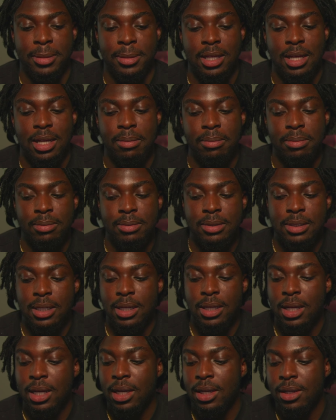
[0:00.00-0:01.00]
I'm
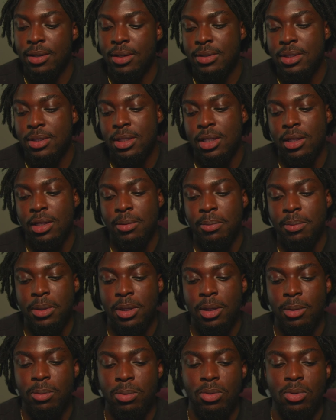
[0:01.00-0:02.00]
tired of seeing
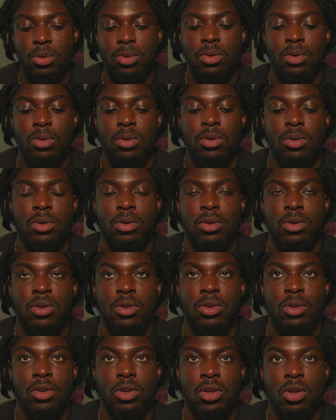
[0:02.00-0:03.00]
people
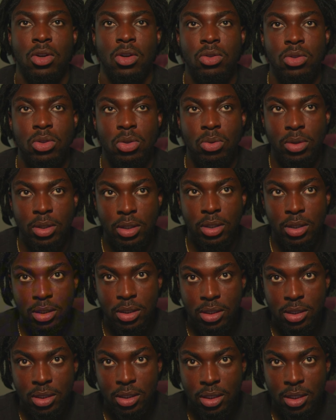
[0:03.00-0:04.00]
go through
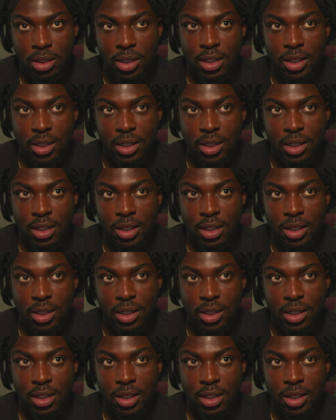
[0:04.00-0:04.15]
this